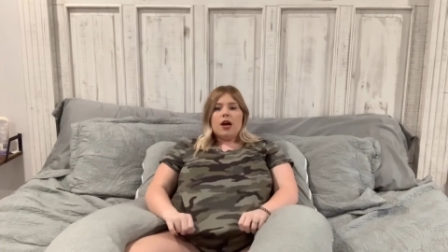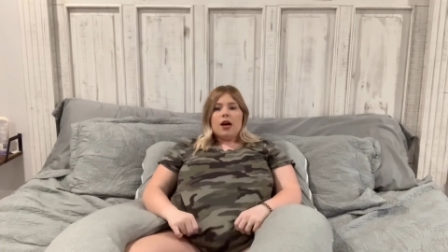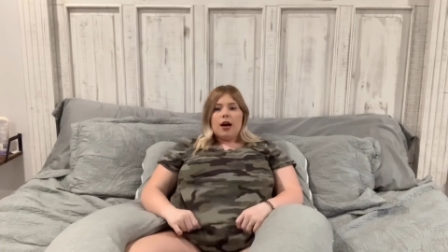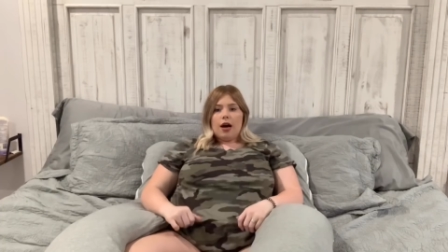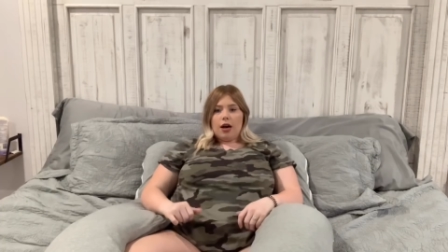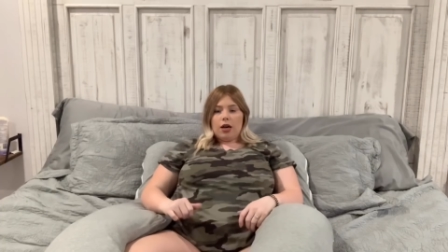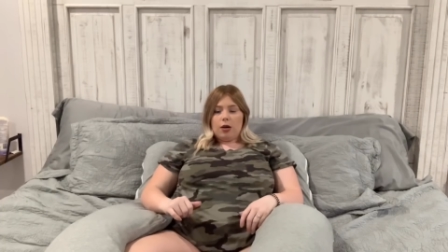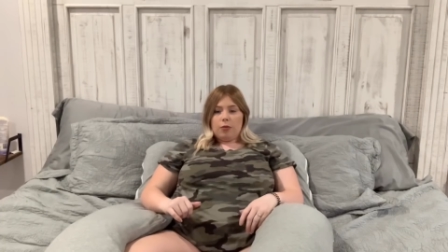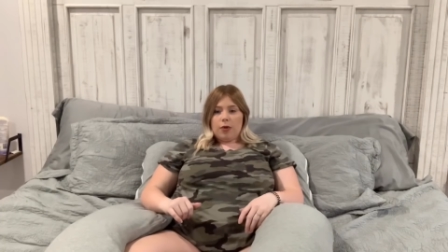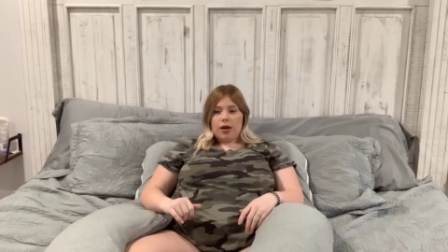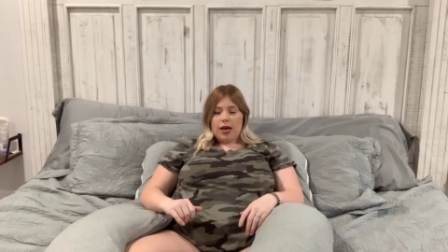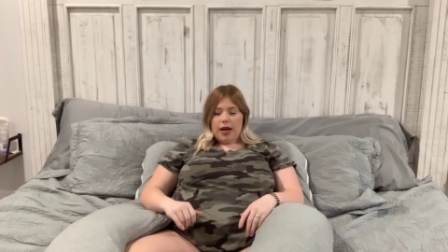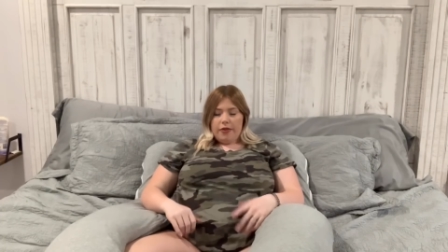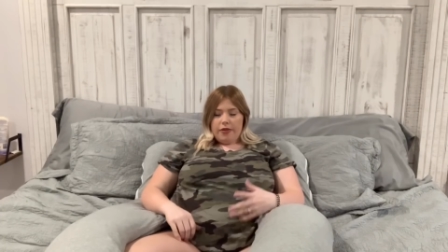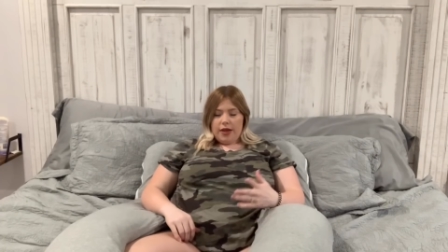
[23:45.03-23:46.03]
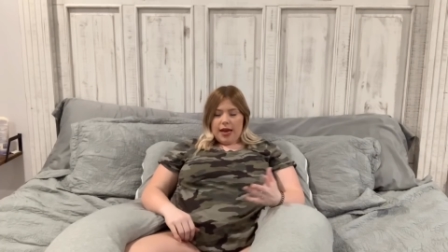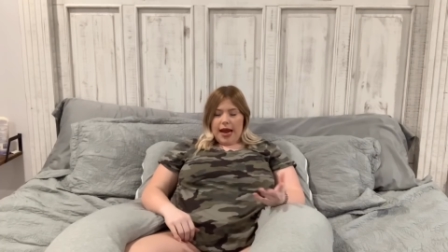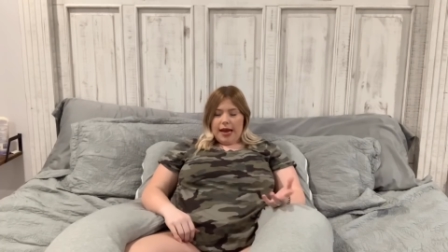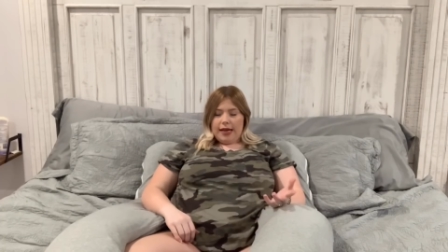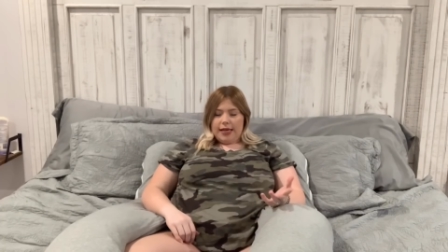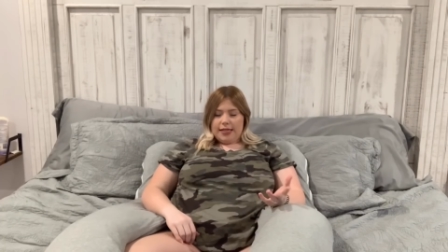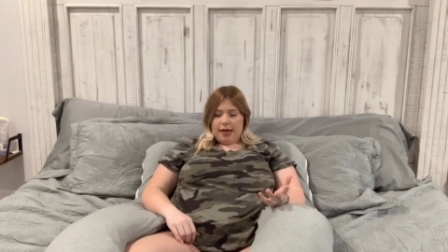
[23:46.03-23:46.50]
Um, and then
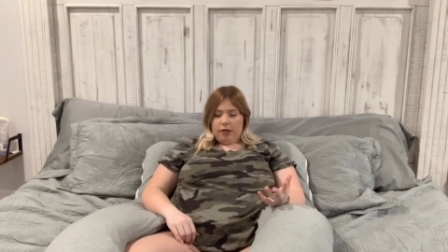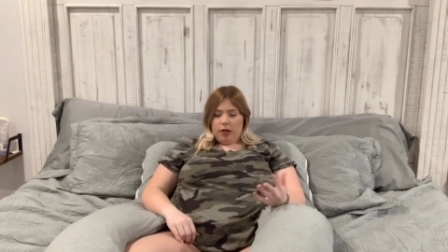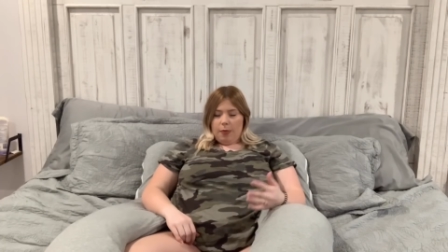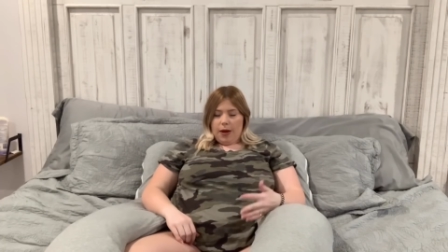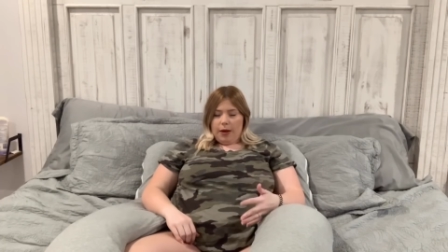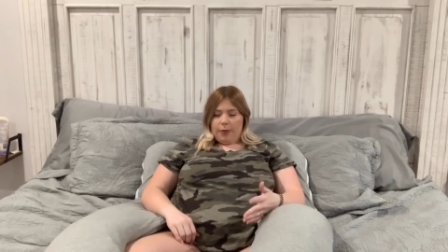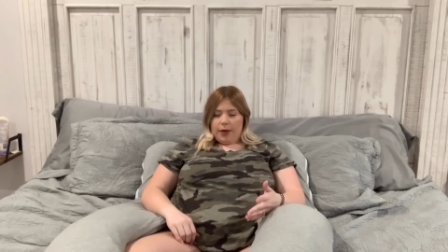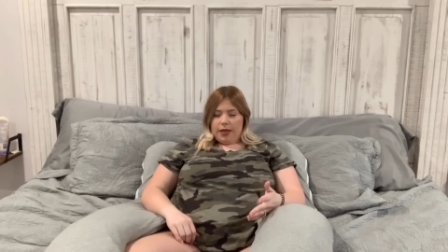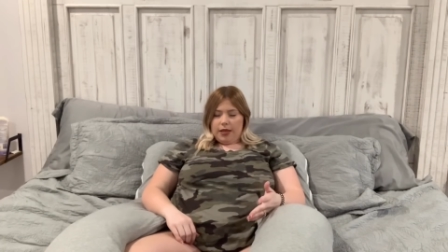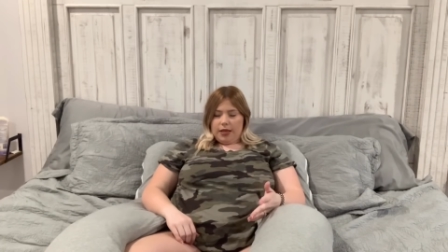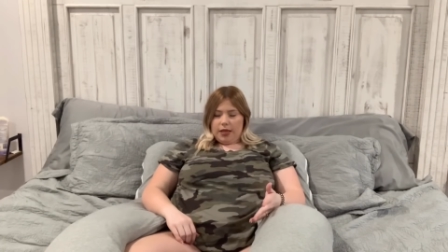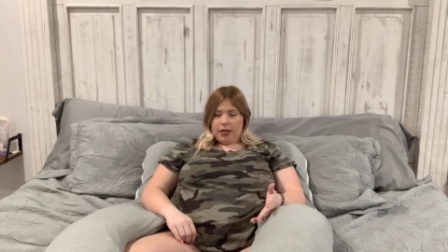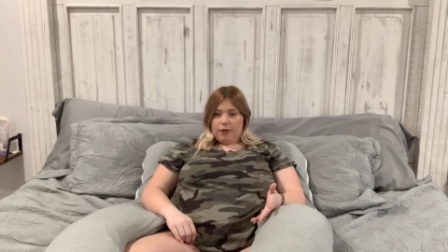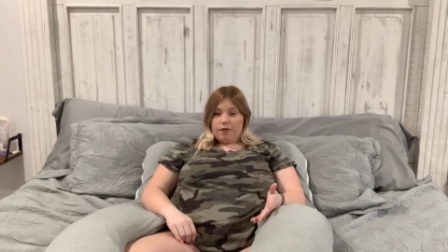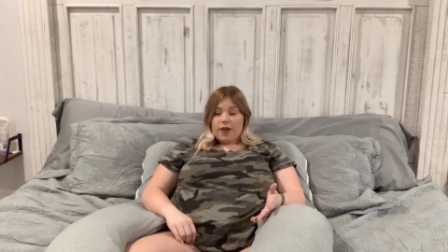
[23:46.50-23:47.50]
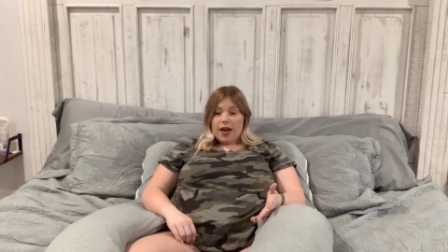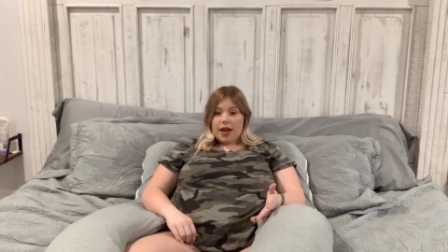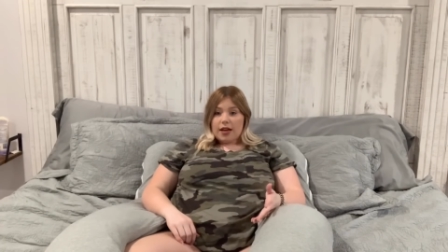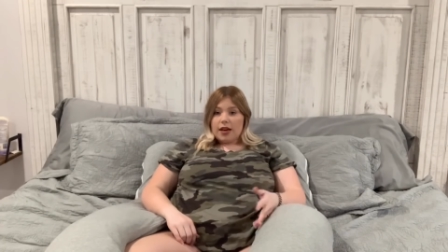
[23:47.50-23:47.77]
anytime the baby needed fed,